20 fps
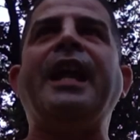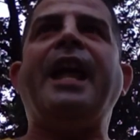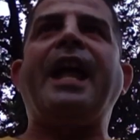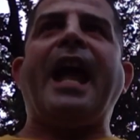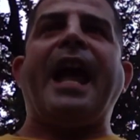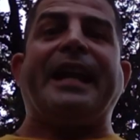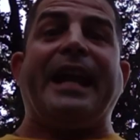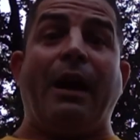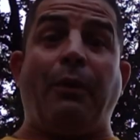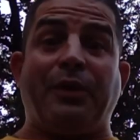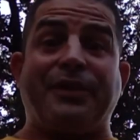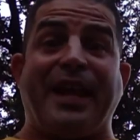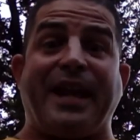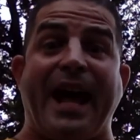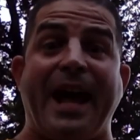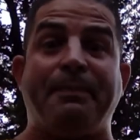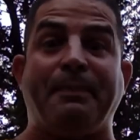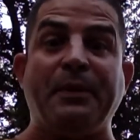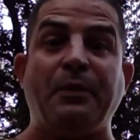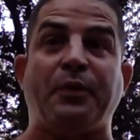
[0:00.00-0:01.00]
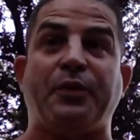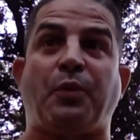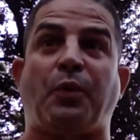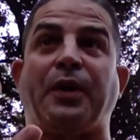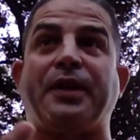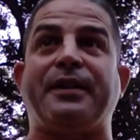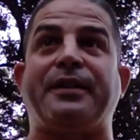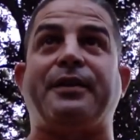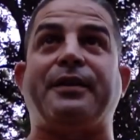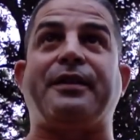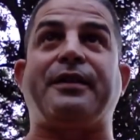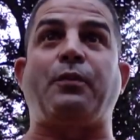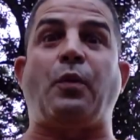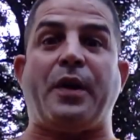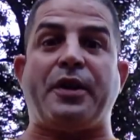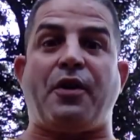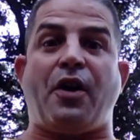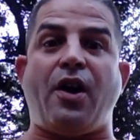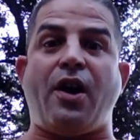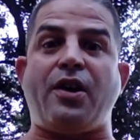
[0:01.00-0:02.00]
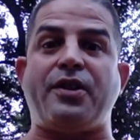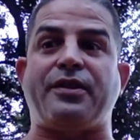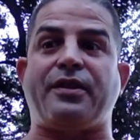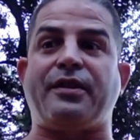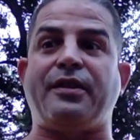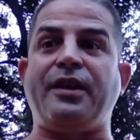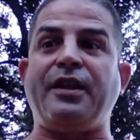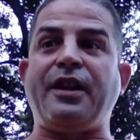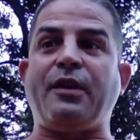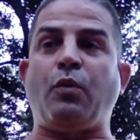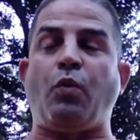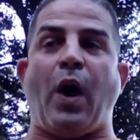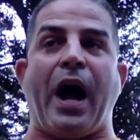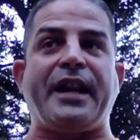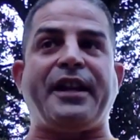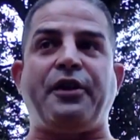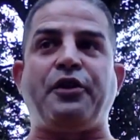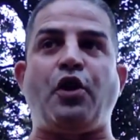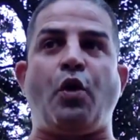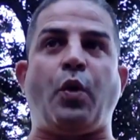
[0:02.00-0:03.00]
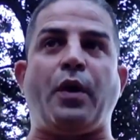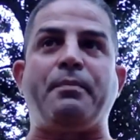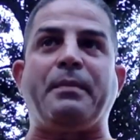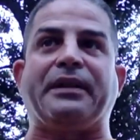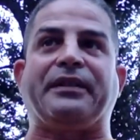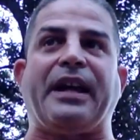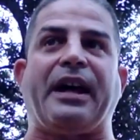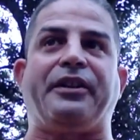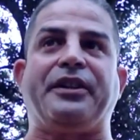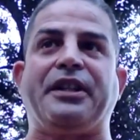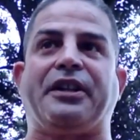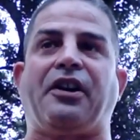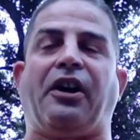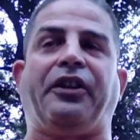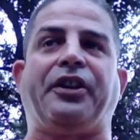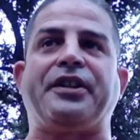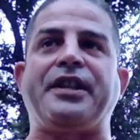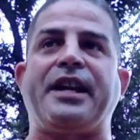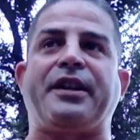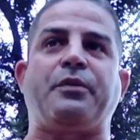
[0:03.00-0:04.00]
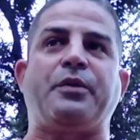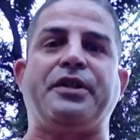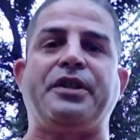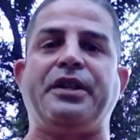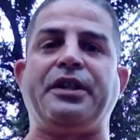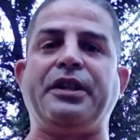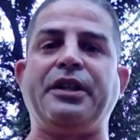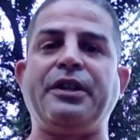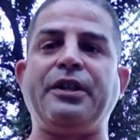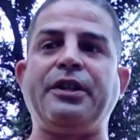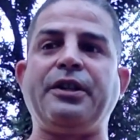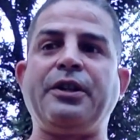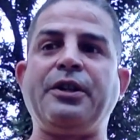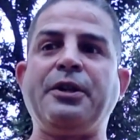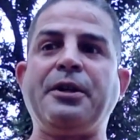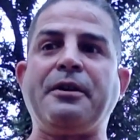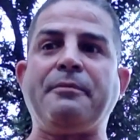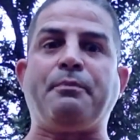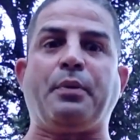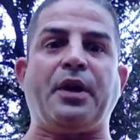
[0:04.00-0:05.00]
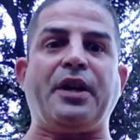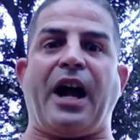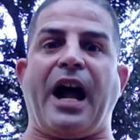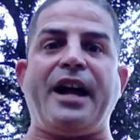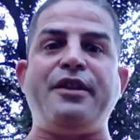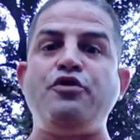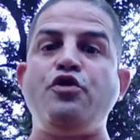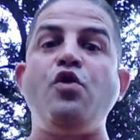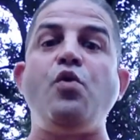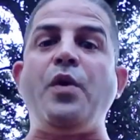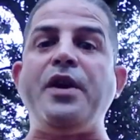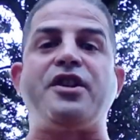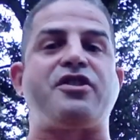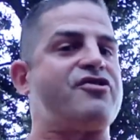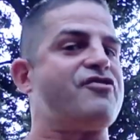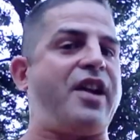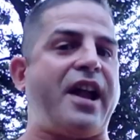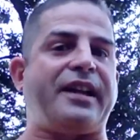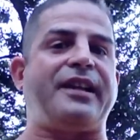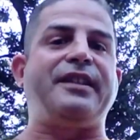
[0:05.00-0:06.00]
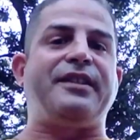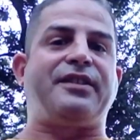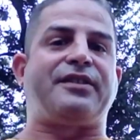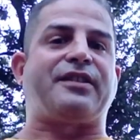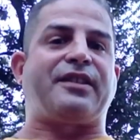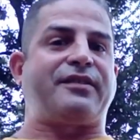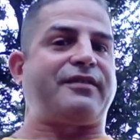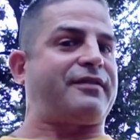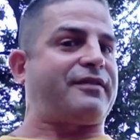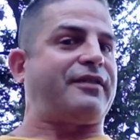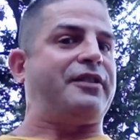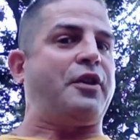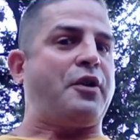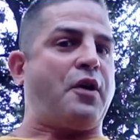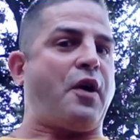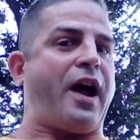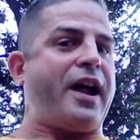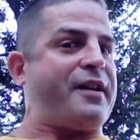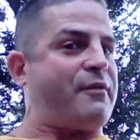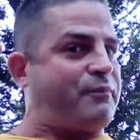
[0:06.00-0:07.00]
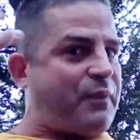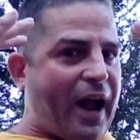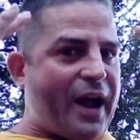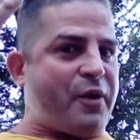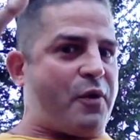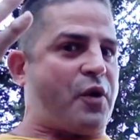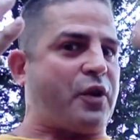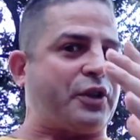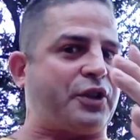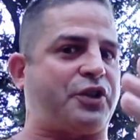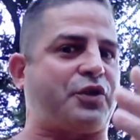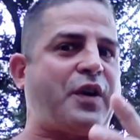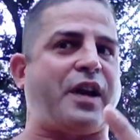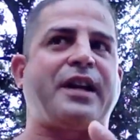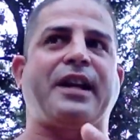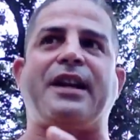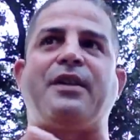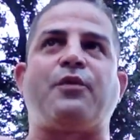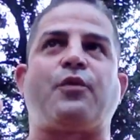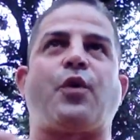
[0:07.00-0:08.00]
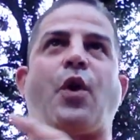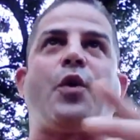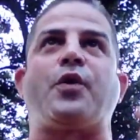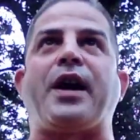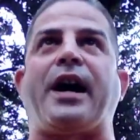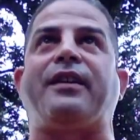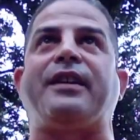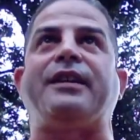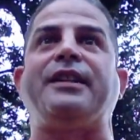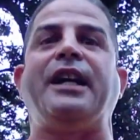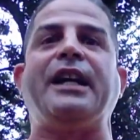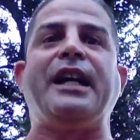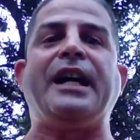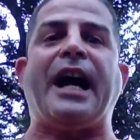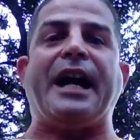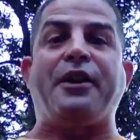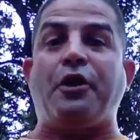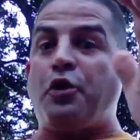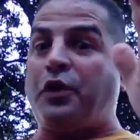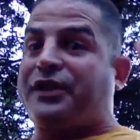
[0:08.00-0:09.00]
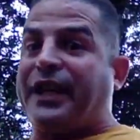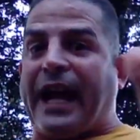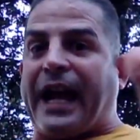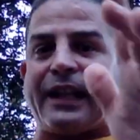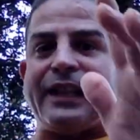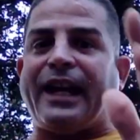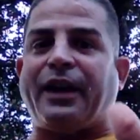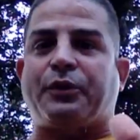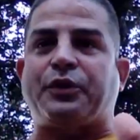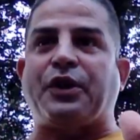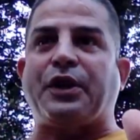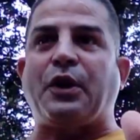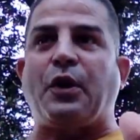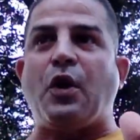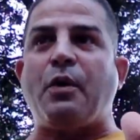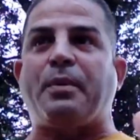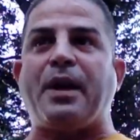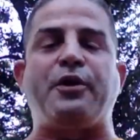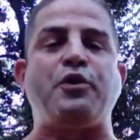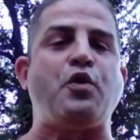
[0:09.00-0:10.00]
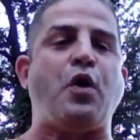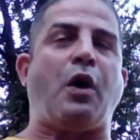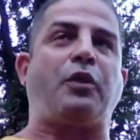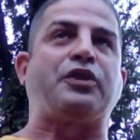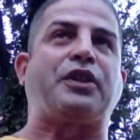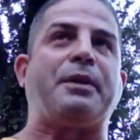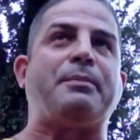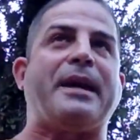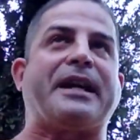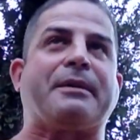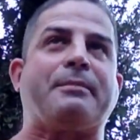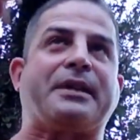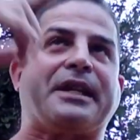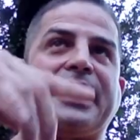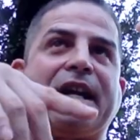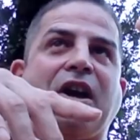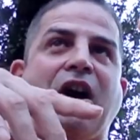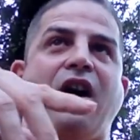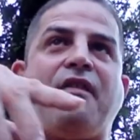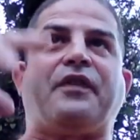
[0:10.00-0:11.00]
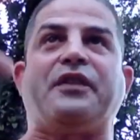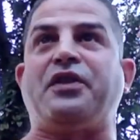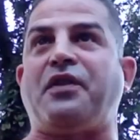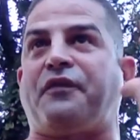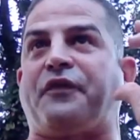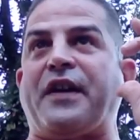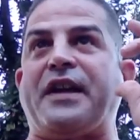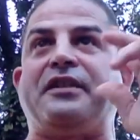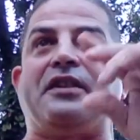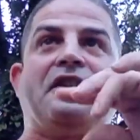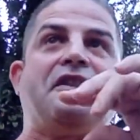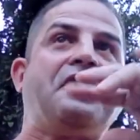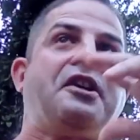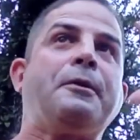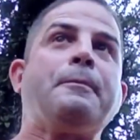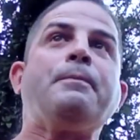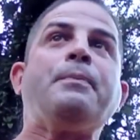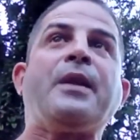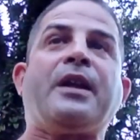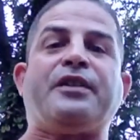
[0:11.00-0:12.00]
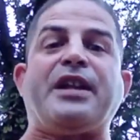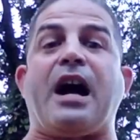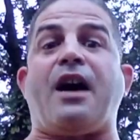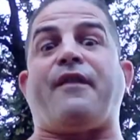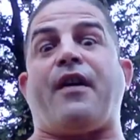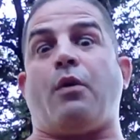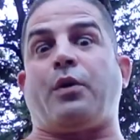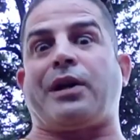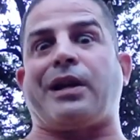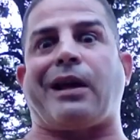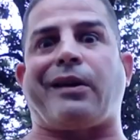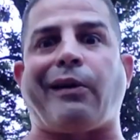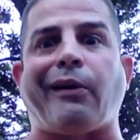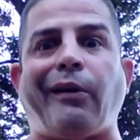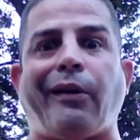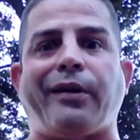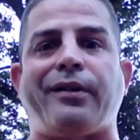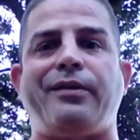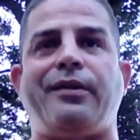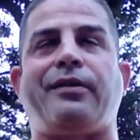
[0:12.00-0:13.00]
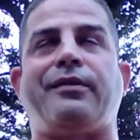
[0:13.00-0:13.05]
And I was happy with what went on. I didn't know what mentality Cullen had with it, but I knew we created, you know, I orchestrated and wrote out it. I didn't know exactly how it was going to go, but I knew I was going to make him kick off and defend it. Now, if I would have got hurt,